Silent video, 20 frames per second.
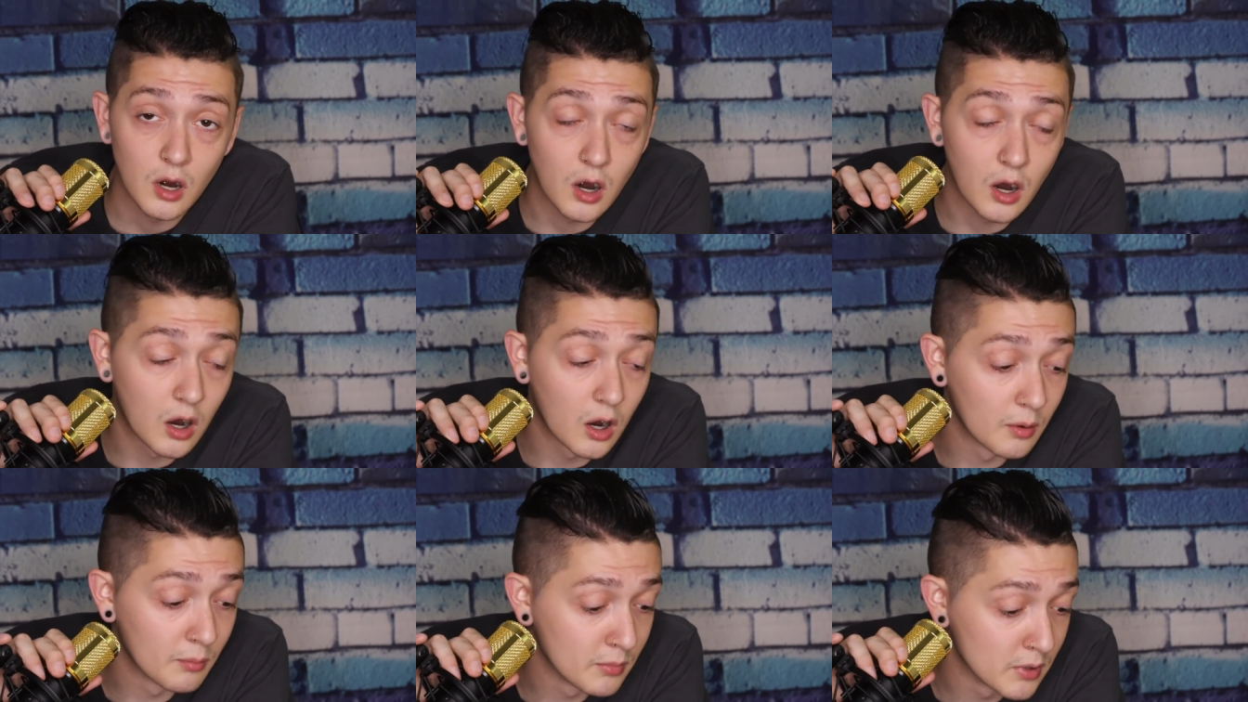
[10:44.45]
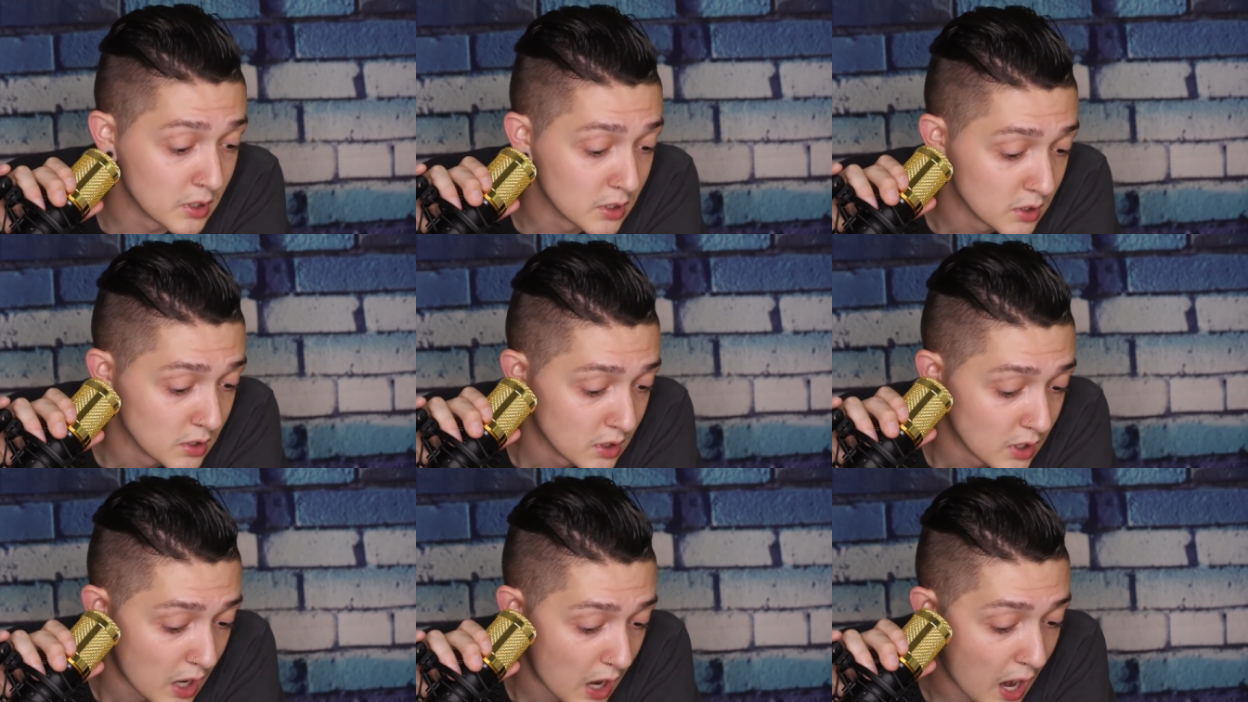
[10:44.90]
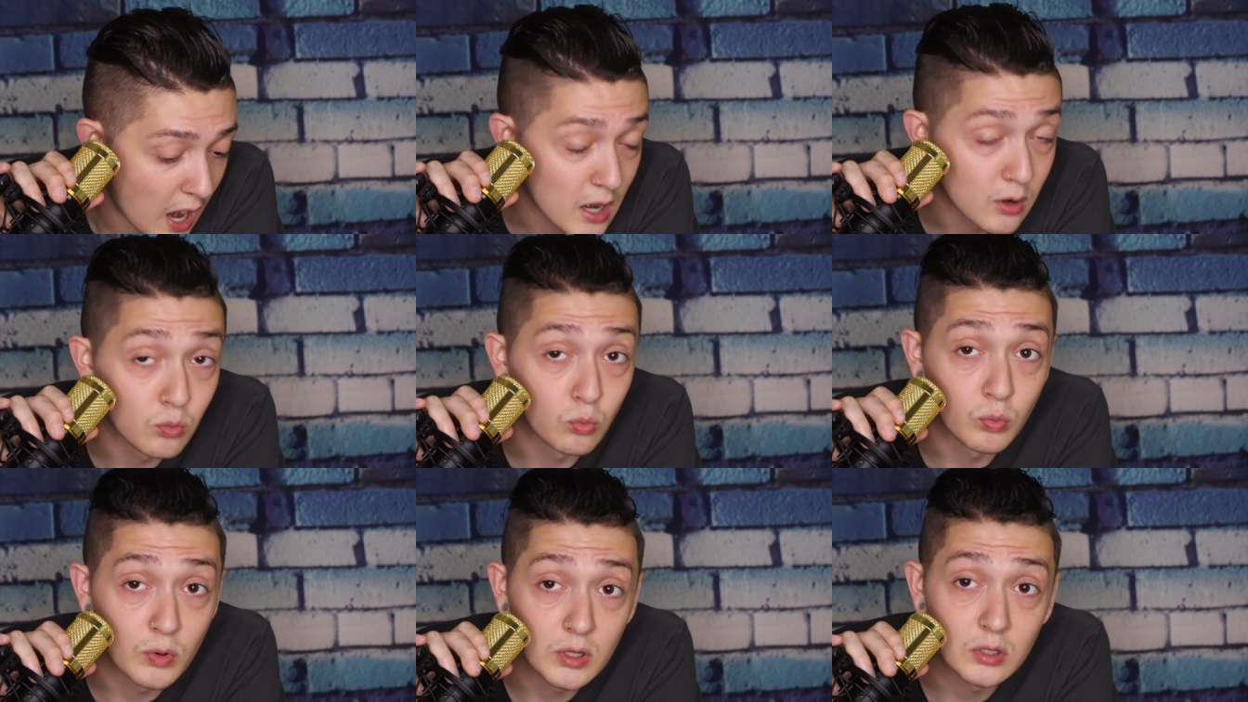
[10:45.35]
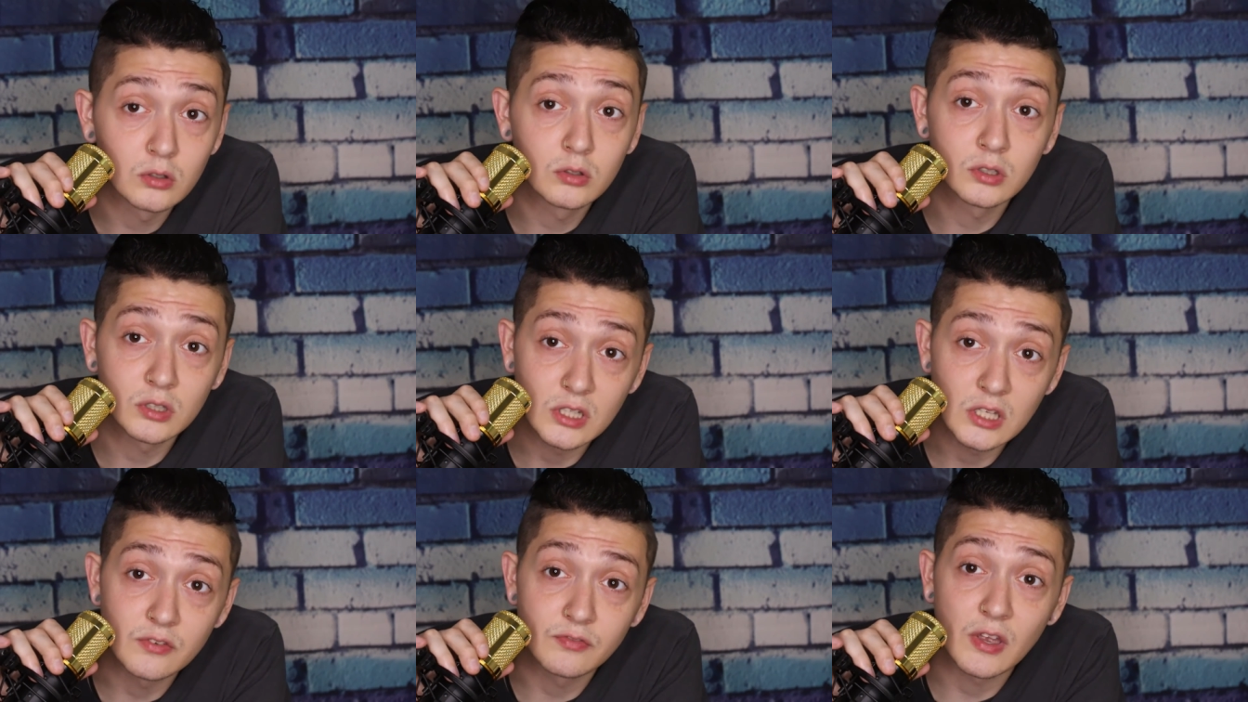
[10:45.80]
um, I
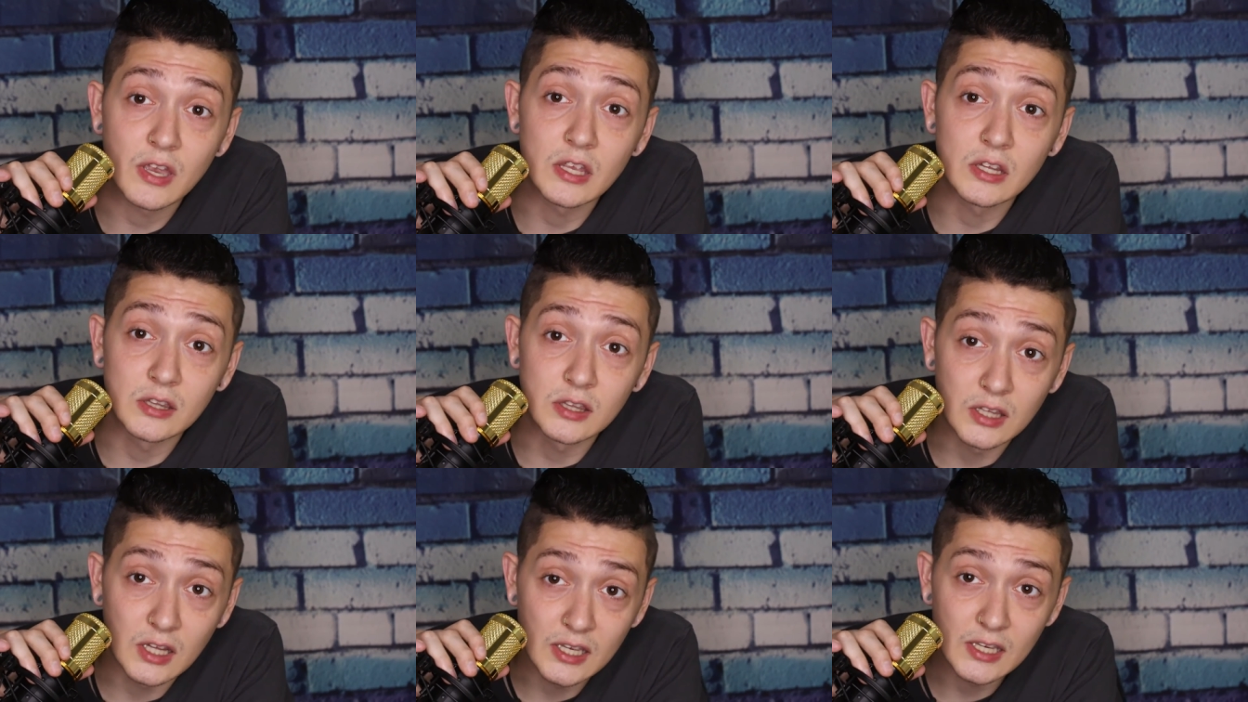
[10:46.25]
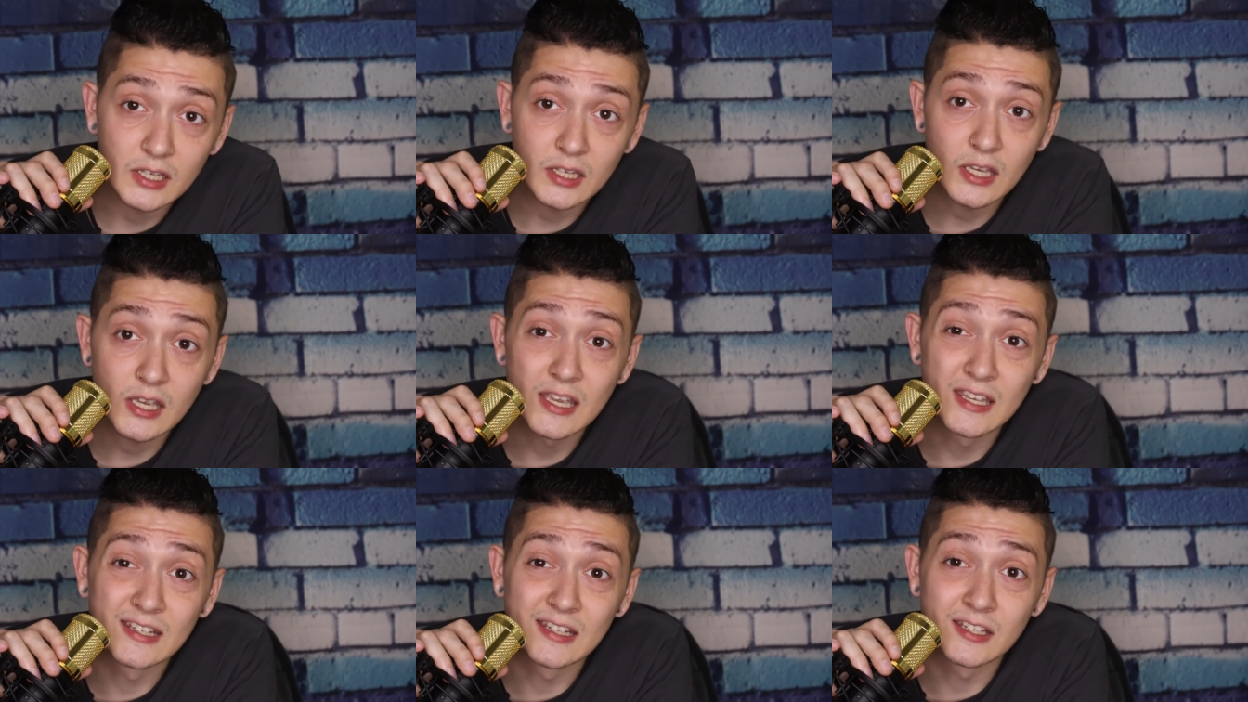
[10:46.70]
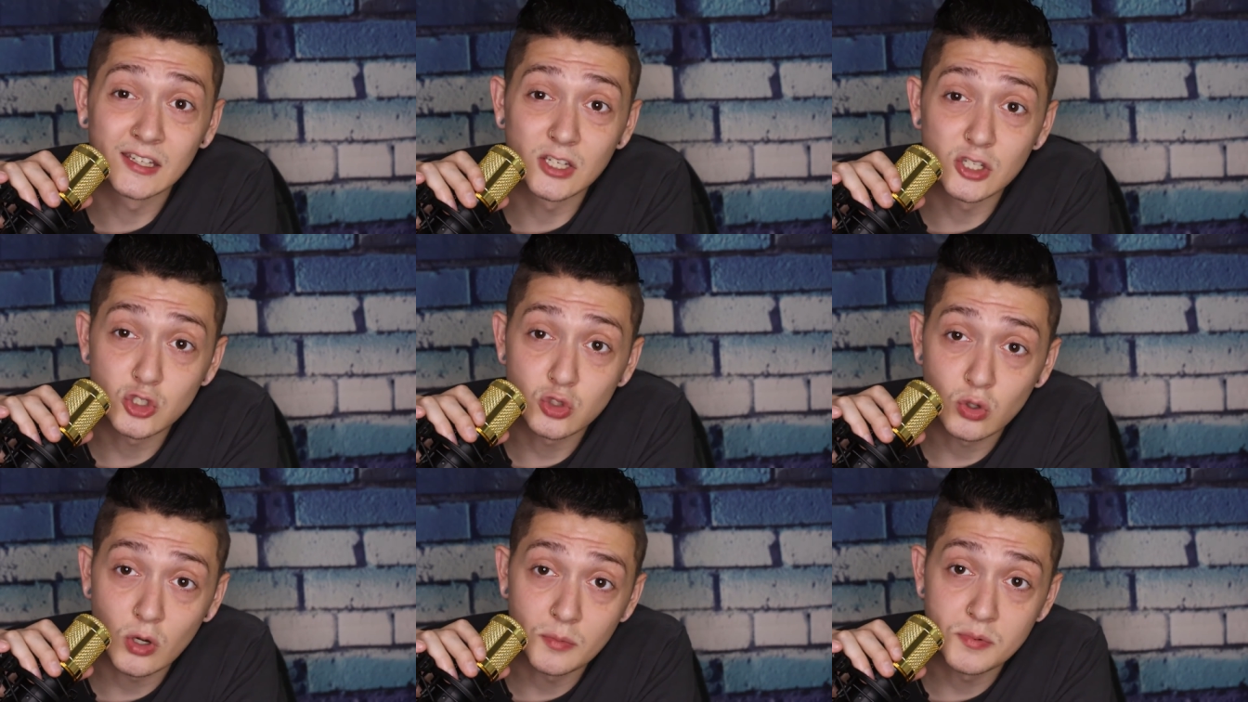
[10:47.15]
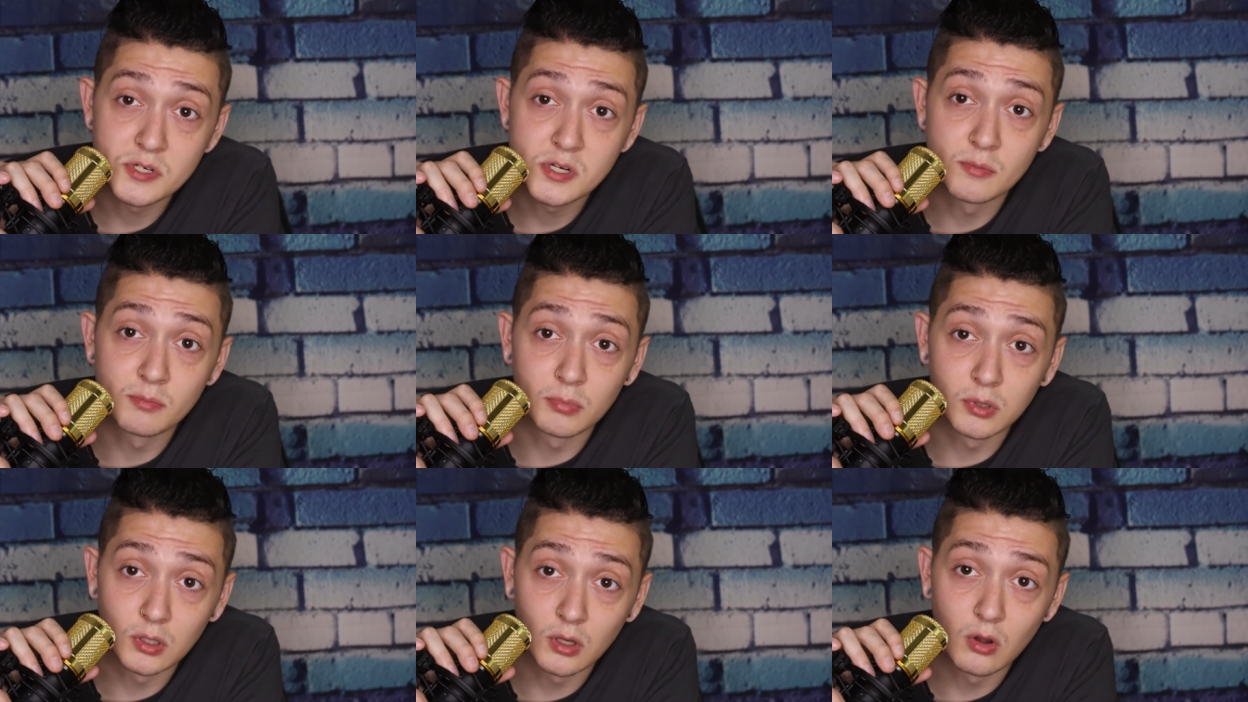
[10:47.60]
will leave a link in the
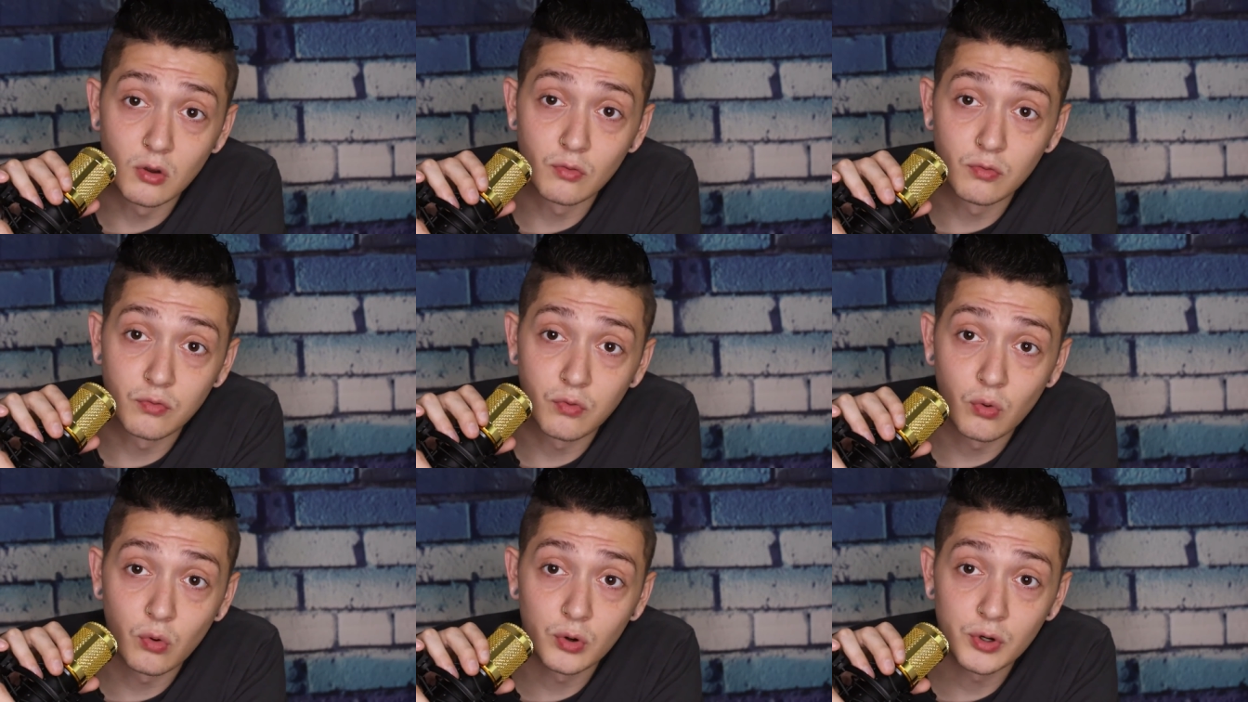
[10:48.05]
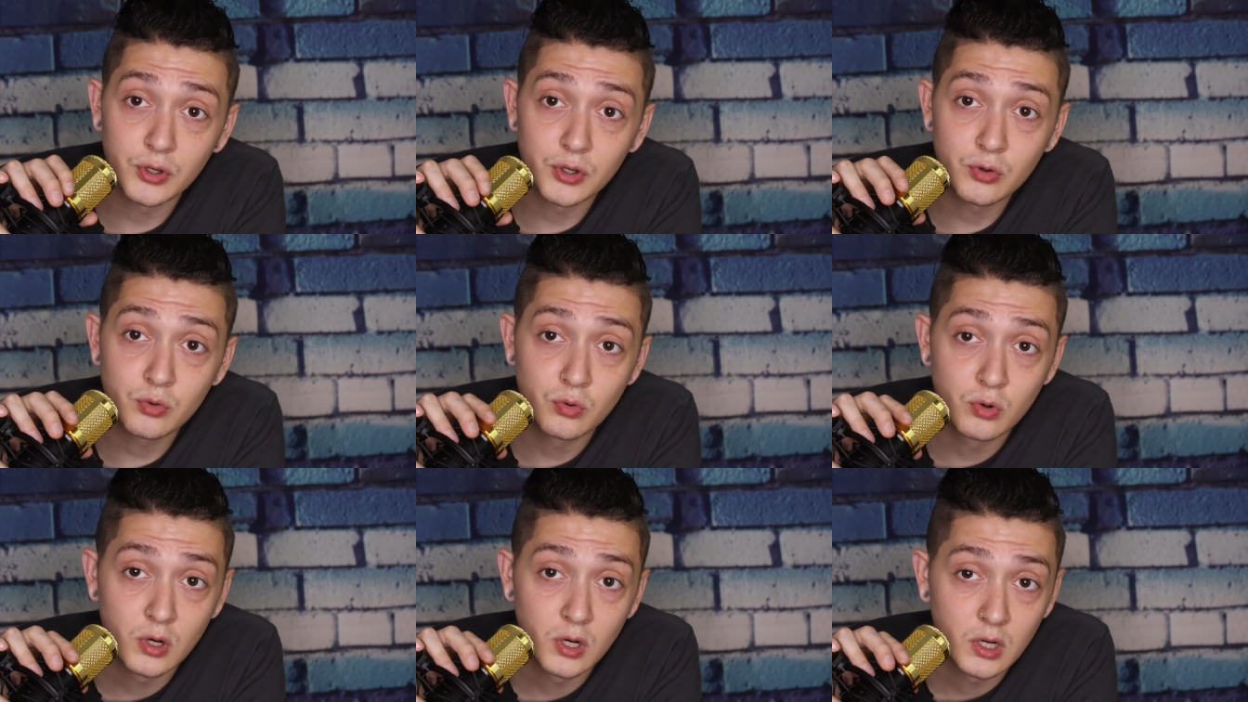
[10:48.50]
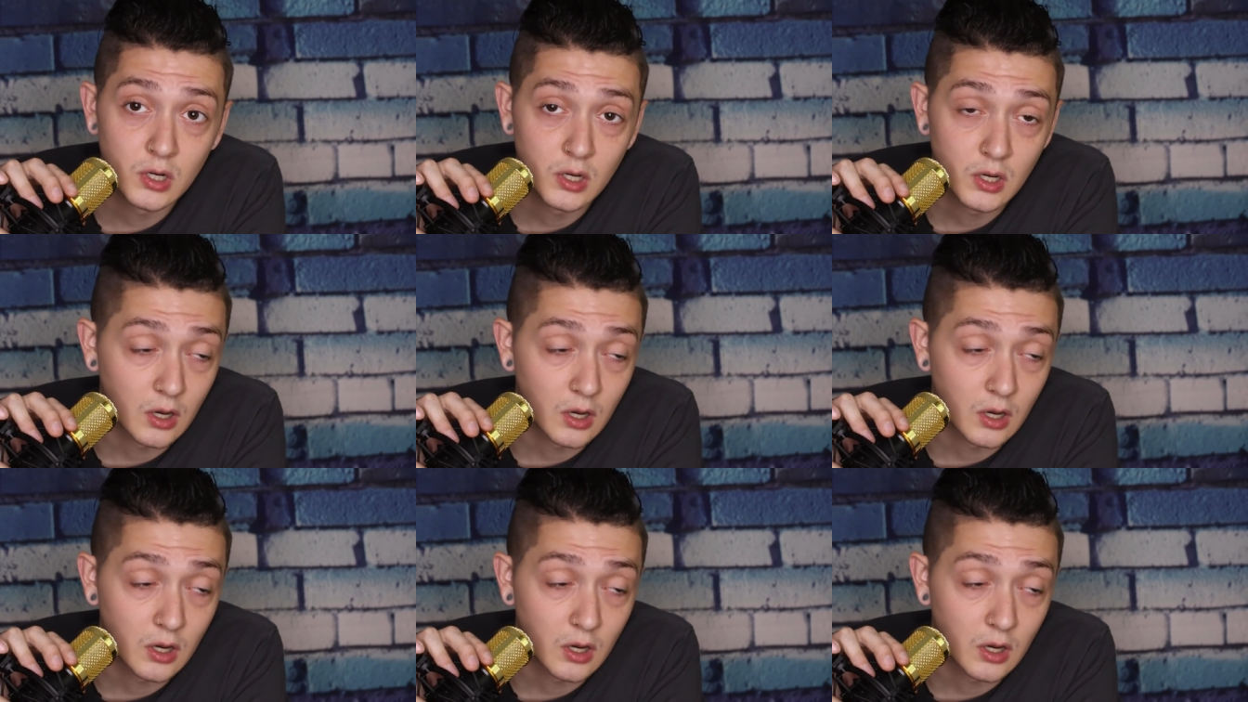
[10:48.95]
description below for you.